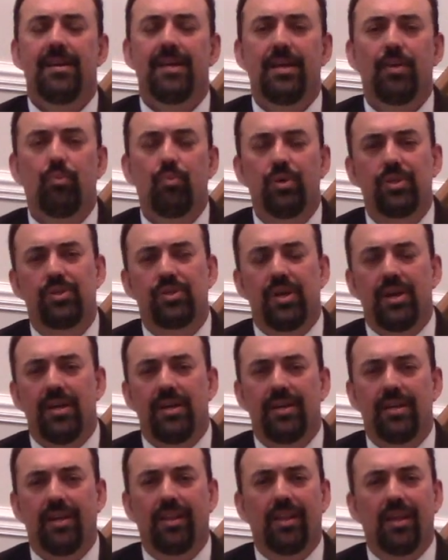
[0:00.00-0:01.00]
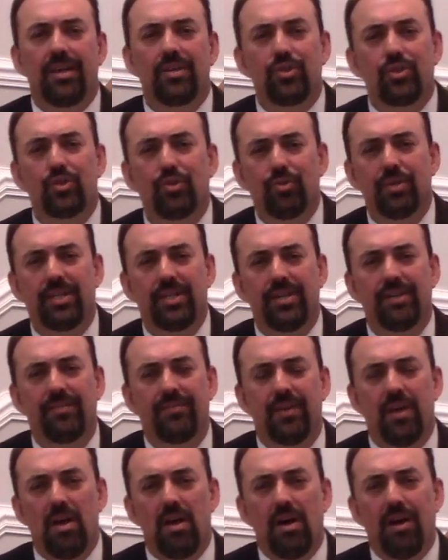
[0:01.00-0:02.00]
It was
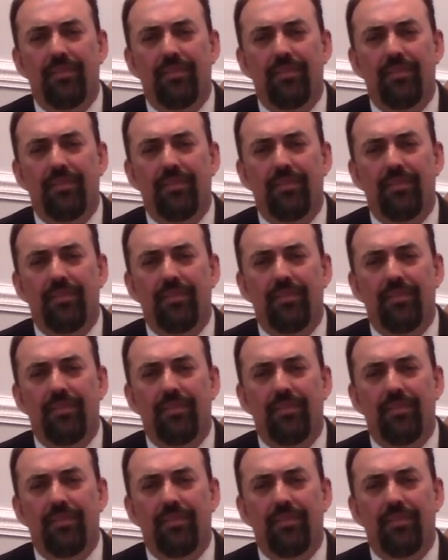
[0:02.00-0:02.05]
illustrative